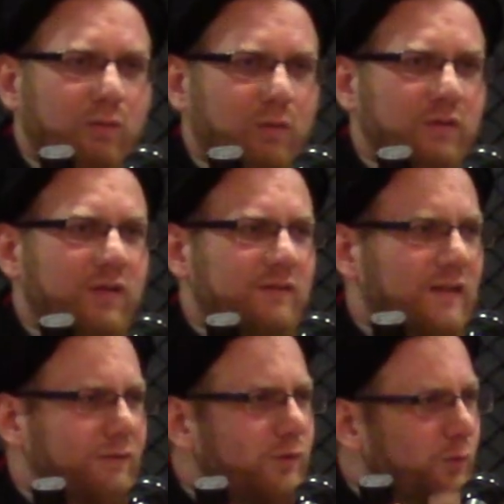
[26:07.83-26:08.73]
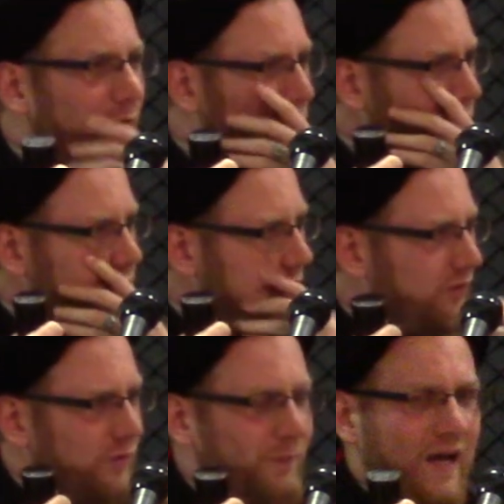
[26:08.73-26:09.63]
When we say slavery, we always think
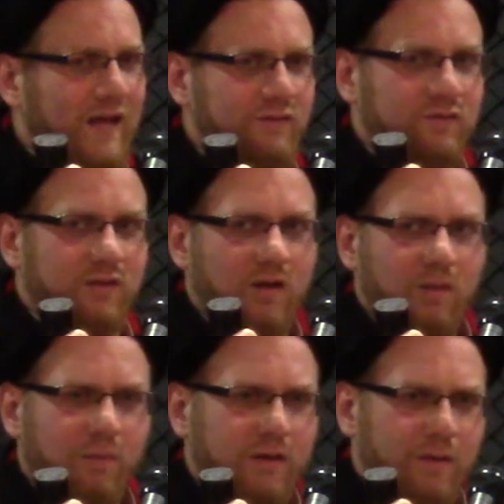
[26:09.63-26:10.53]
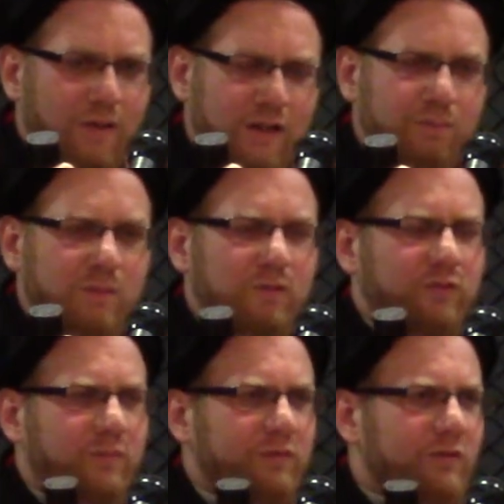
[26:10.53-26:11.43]
of the past, but there are many people
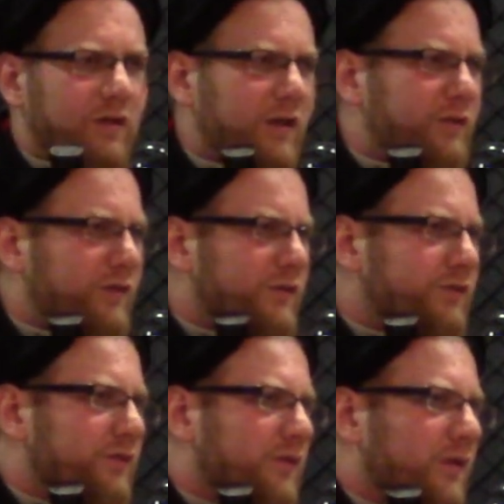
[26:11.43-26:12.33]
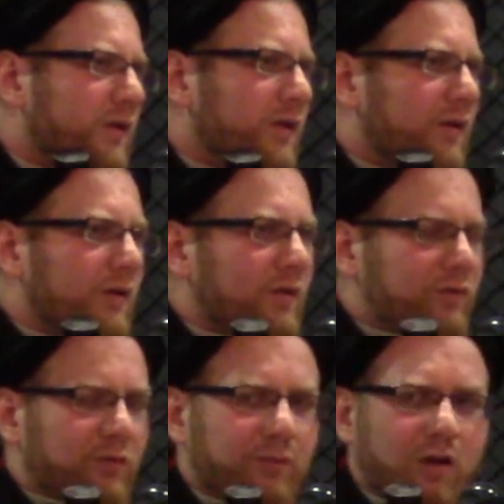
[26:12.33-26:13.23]
from different countries,
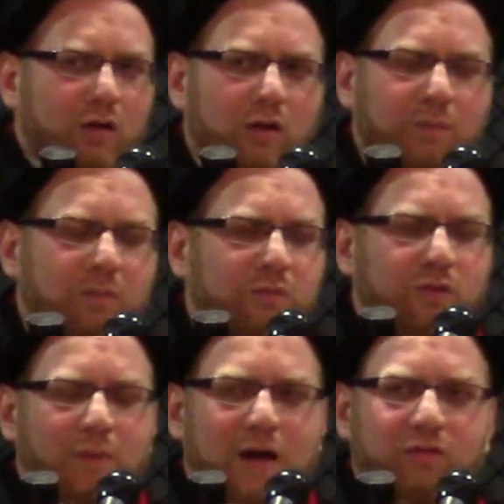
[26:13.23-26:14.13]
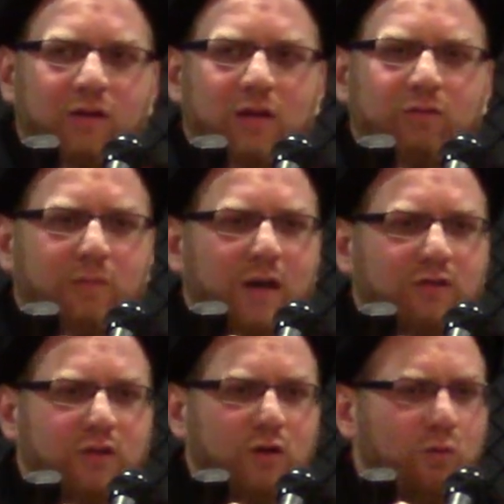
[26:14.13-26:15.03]
from Europe, from Africa, from
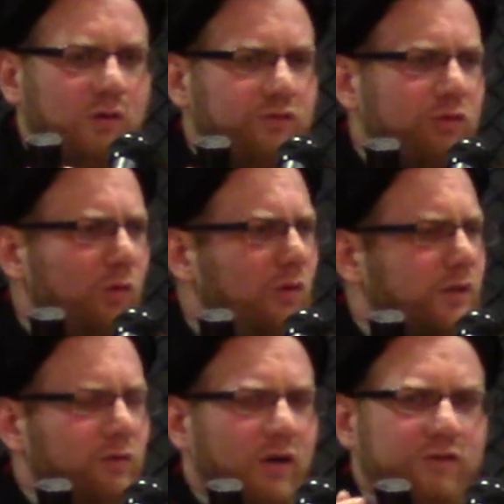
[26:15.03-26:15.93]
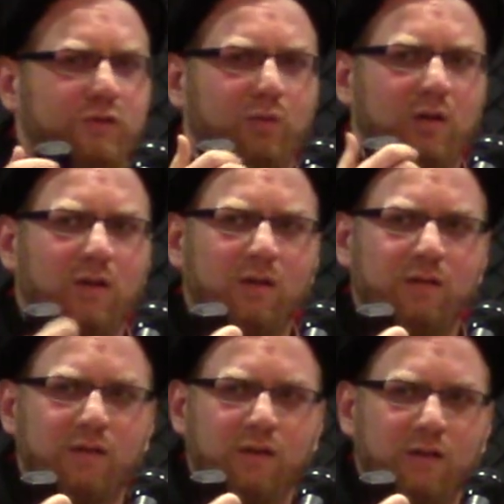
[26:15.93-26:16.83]
Asia, who are sold across the
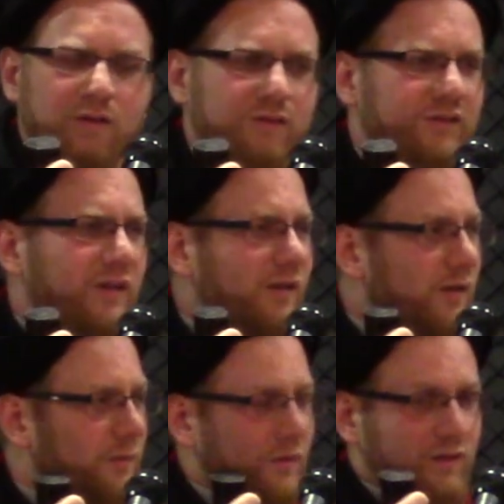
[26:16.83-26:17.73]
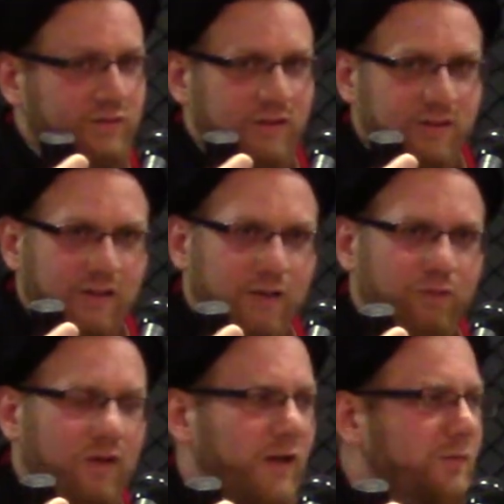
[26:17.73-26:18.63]
world, still, because there's a need
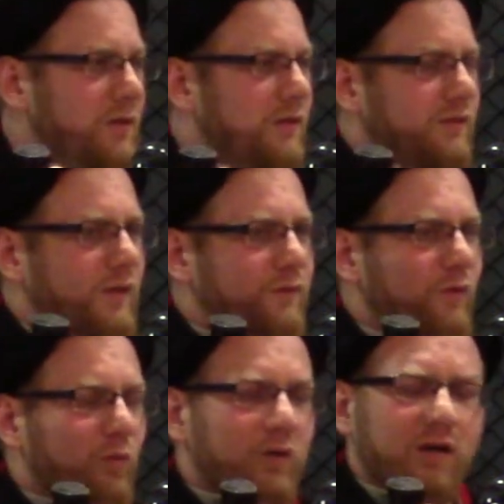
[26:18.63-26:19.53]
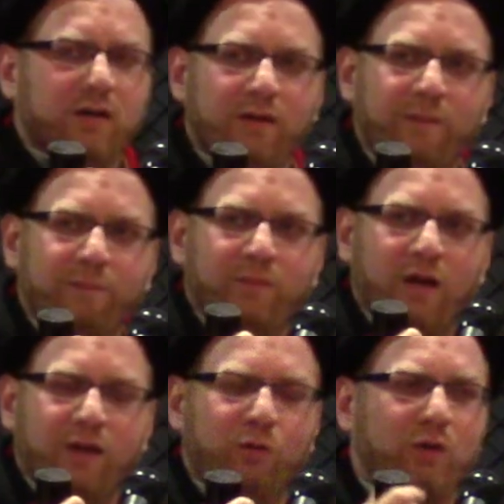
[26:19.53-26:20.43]
for labor, there's a need for work,
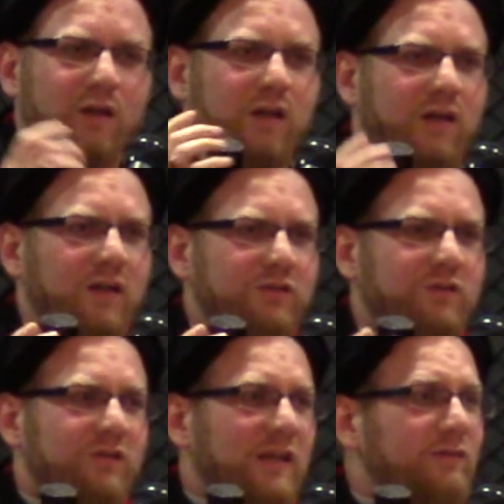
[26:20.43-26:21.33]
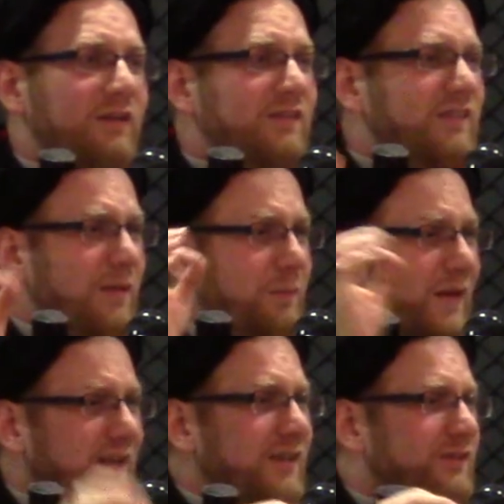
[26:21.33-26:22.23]
and the working conditions, even in some
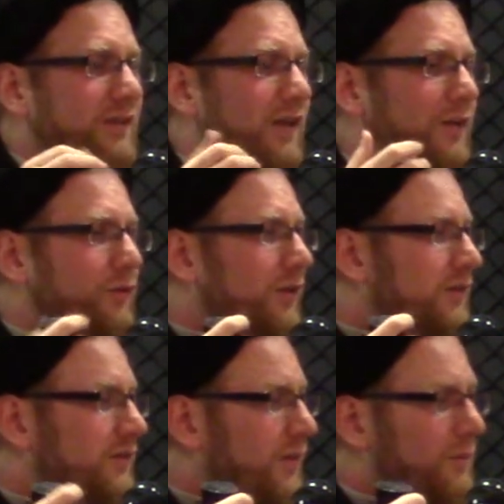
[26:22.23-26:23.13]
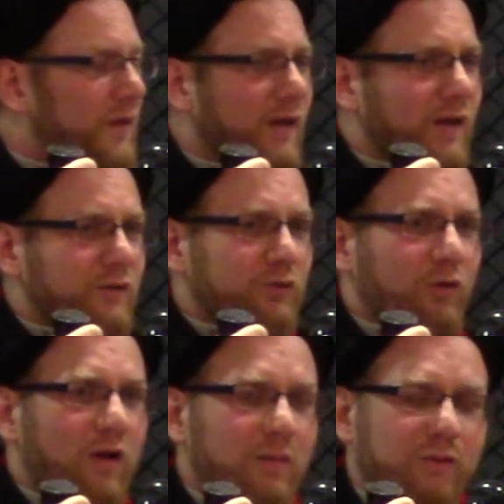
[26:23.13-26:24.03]
Middle Eastern countries, in some
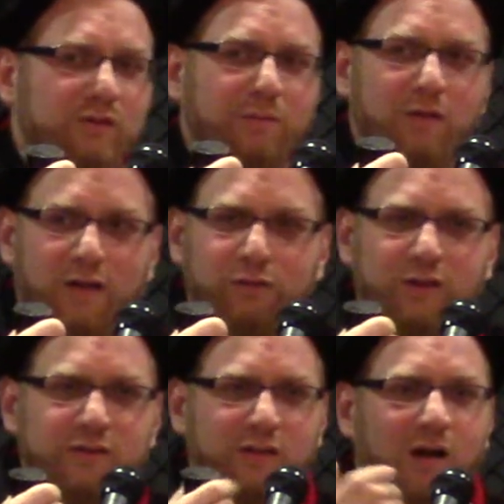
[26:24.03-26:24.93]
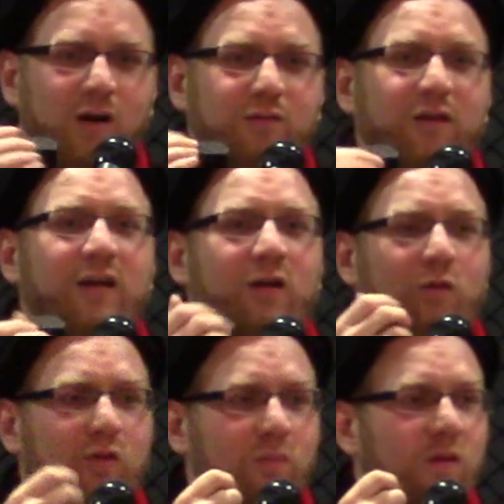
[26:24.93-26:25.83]
so-called Muslim countries, are very
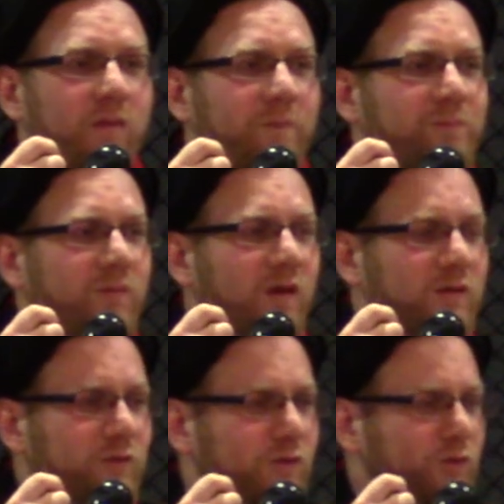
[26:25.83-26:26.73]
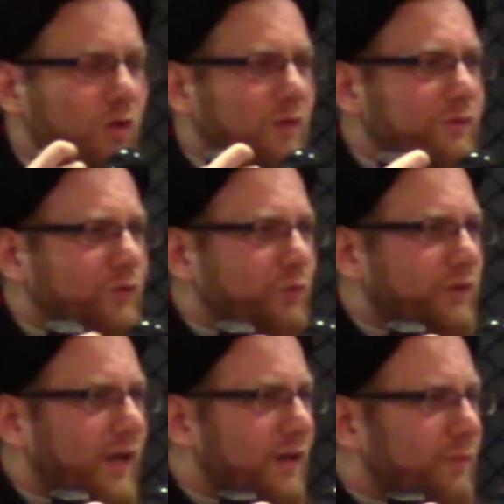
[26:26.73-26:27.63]
horrible. So this conference
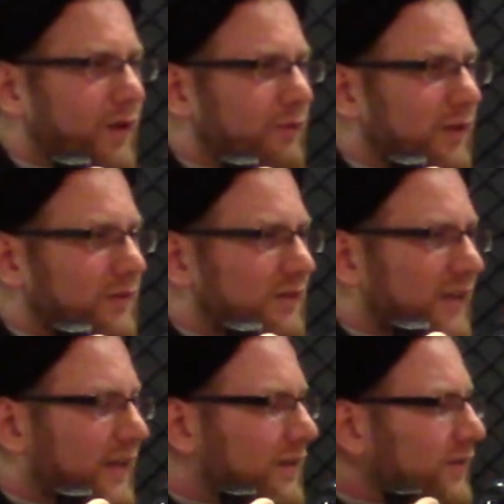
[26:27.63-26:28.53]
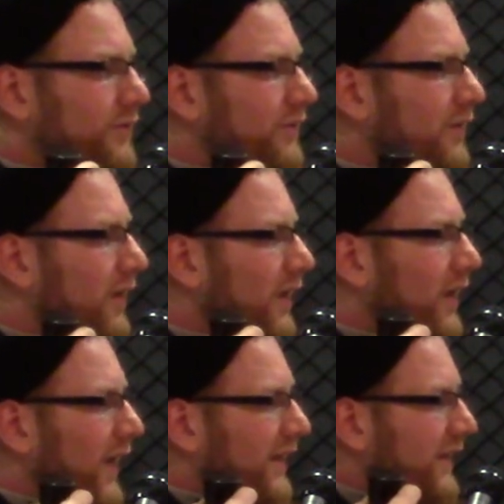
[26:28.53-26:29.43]
was held by religious leaders,
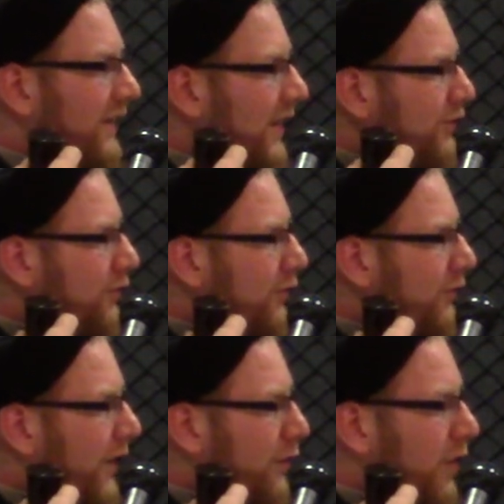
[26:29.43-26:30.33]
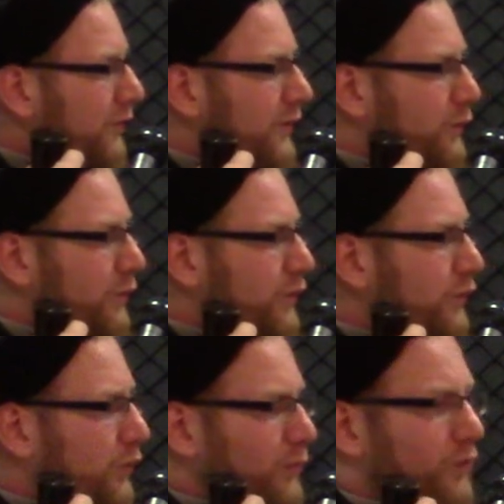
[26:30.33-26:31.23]
and the intention of that conference was to
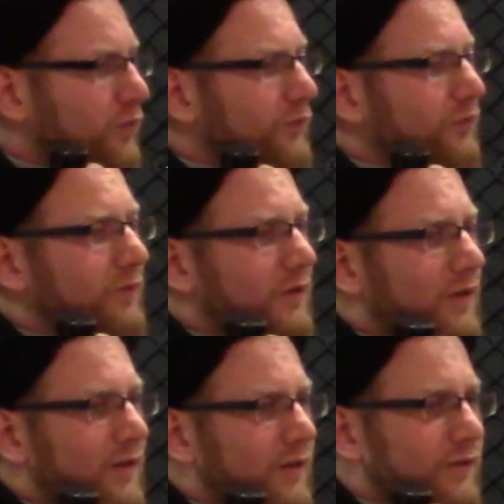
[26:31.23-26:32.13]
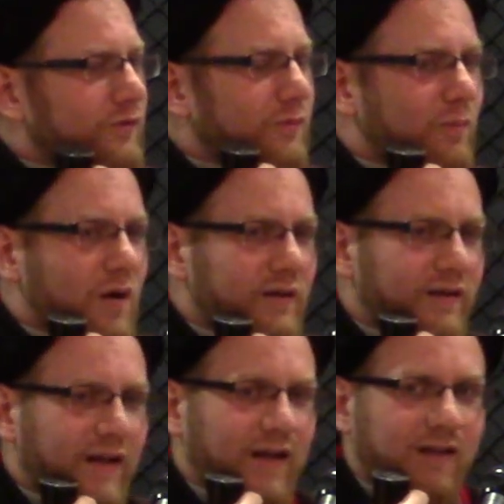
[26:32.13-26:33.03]
remove this
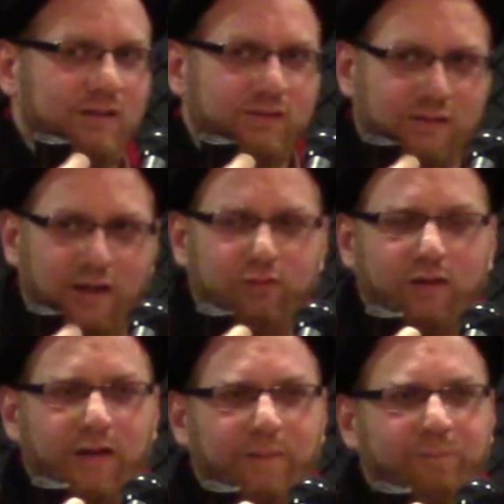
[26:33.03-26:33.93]
modern-day slavery.